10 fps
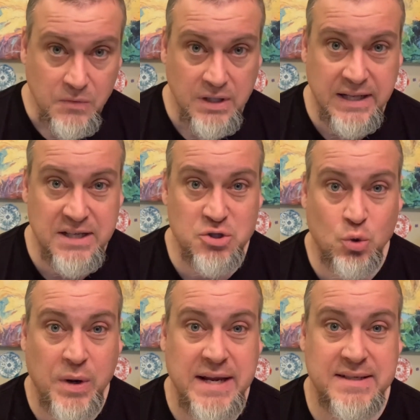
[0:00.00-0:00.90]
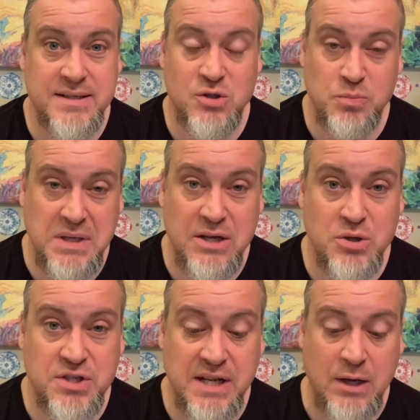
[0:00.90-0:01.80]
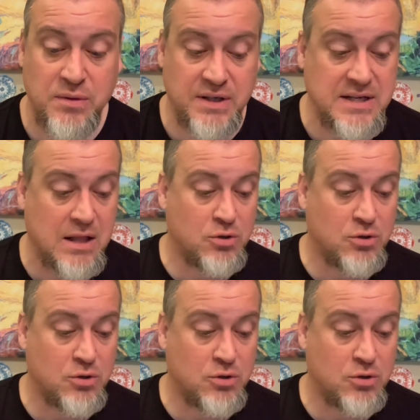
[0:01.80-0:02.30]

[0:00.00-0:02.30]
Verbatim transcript: It is great to be here today with a Dollar